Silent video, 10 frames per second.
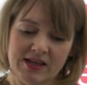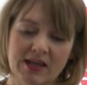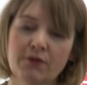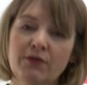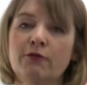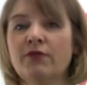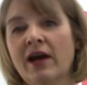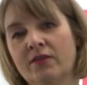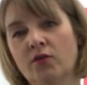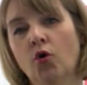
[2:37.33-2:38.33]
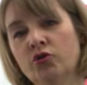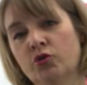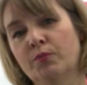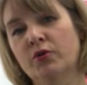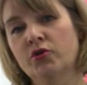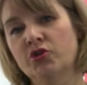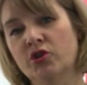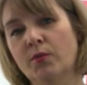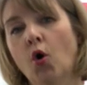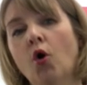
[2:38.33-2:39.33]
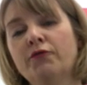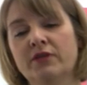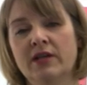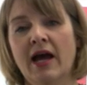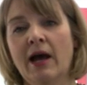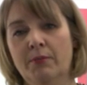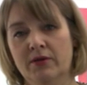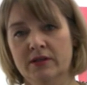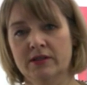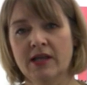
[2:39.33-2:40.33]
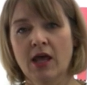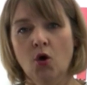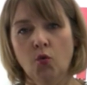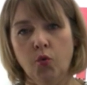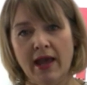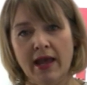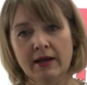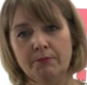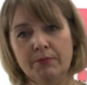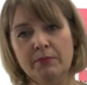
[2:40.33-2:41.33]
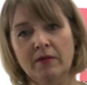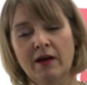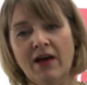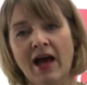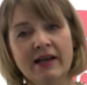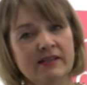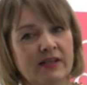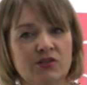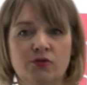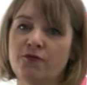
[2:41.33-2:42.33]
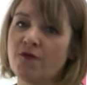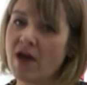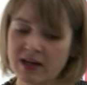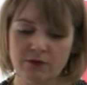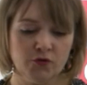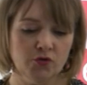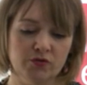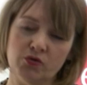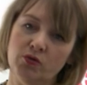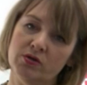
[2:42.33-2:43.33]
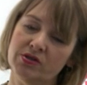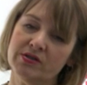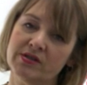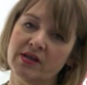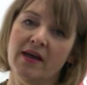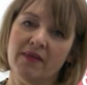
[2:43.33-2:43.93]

given the fact that entrepreneurship often happens when people have access to very few resources.